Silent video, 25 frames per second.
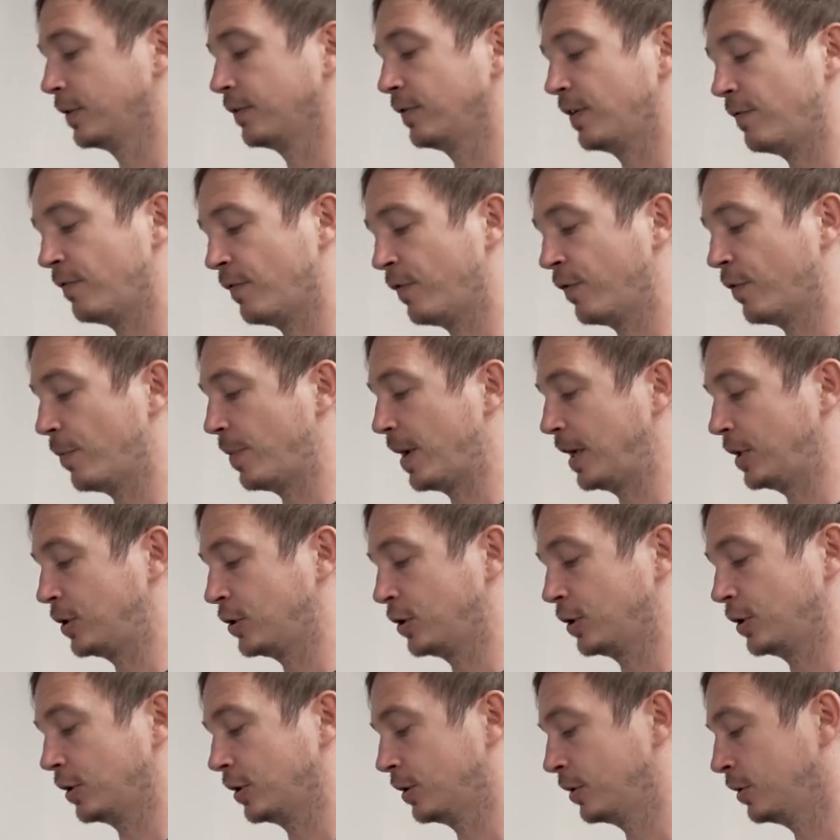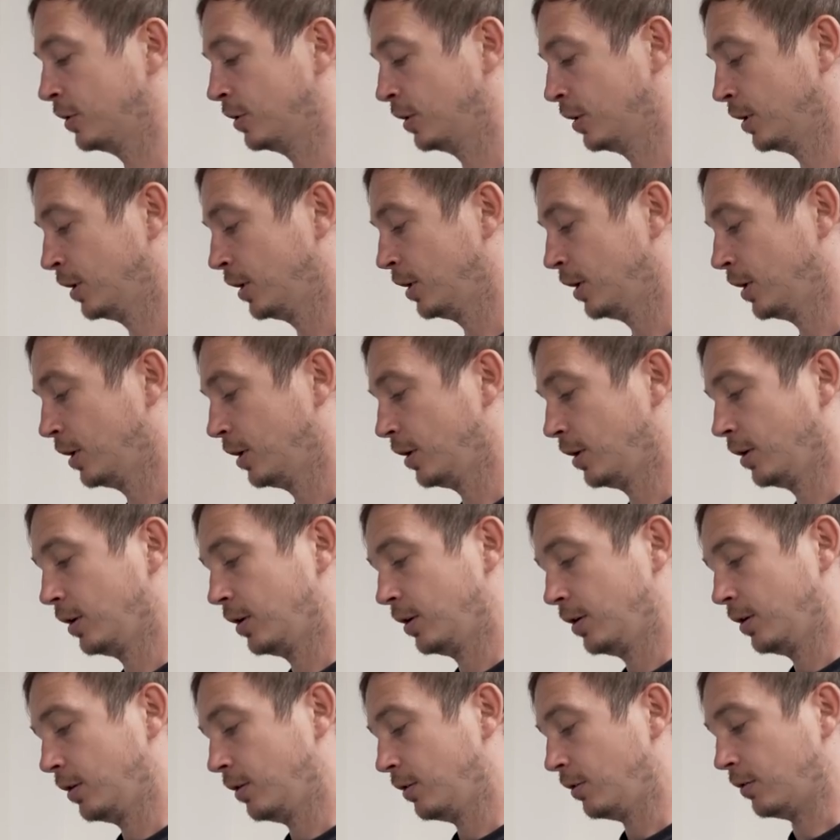of information
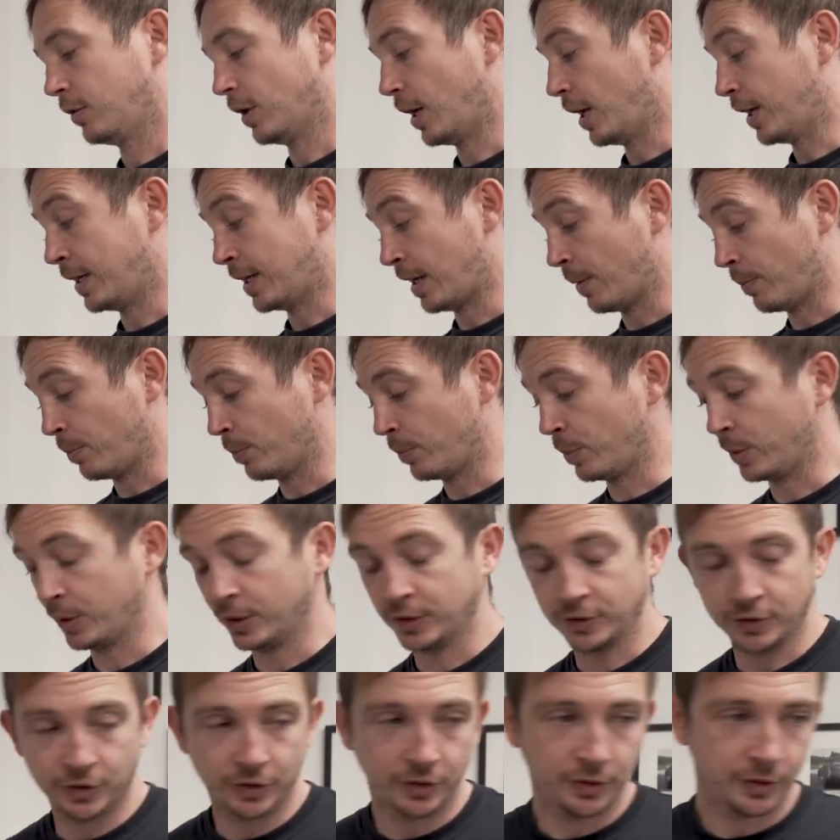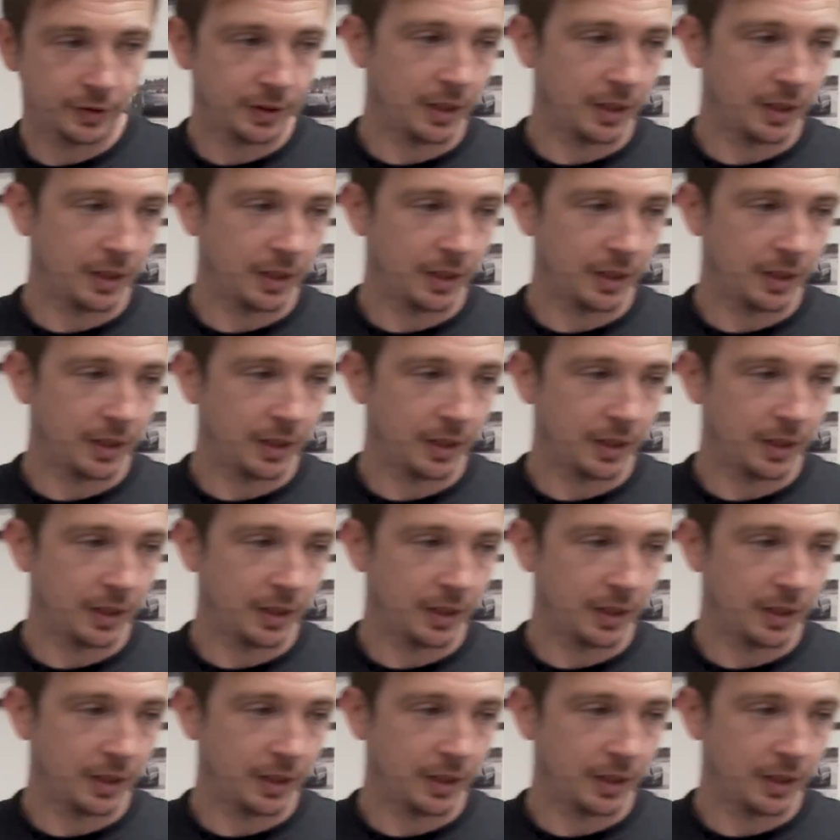that are numbers.